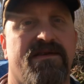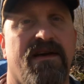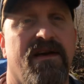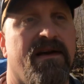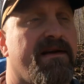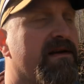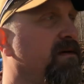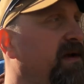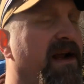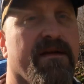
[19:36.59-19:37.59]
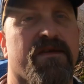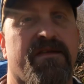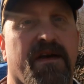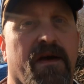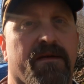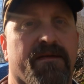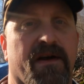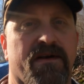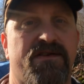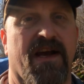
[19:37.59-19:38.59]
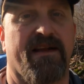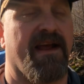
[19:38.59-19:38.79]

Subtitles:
a little bit of everything over there. Check